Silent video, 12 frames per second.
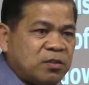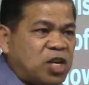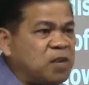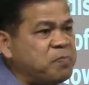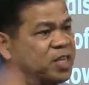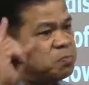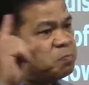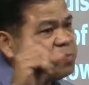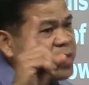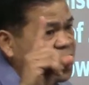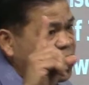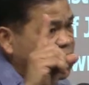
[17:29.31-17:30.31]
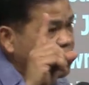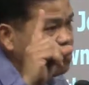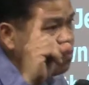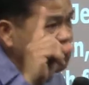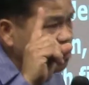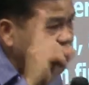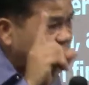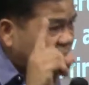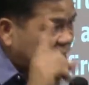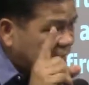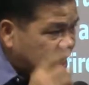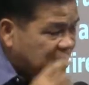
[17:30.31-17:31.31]
There must be
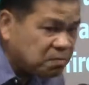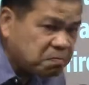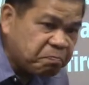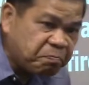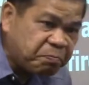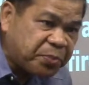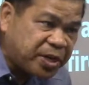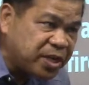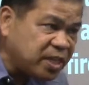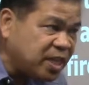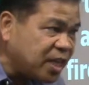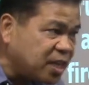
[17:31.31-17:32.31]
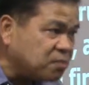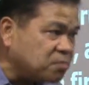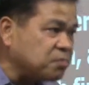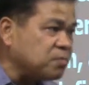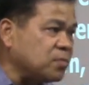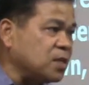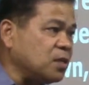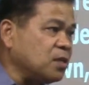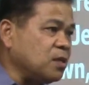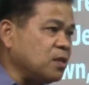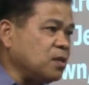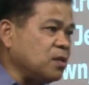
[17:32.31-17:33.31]
great burden.
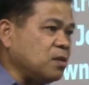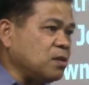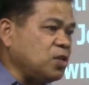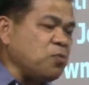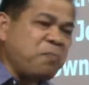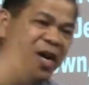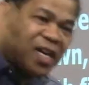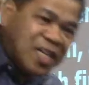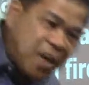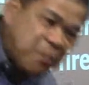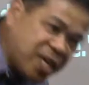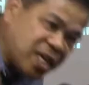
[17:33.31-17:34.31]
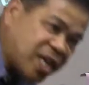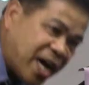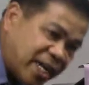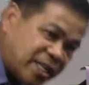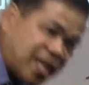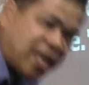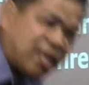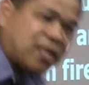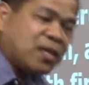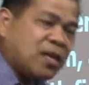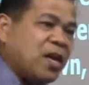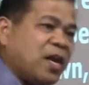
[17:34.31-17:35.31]
Yung bang
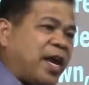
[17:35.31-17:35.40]
kabigatan.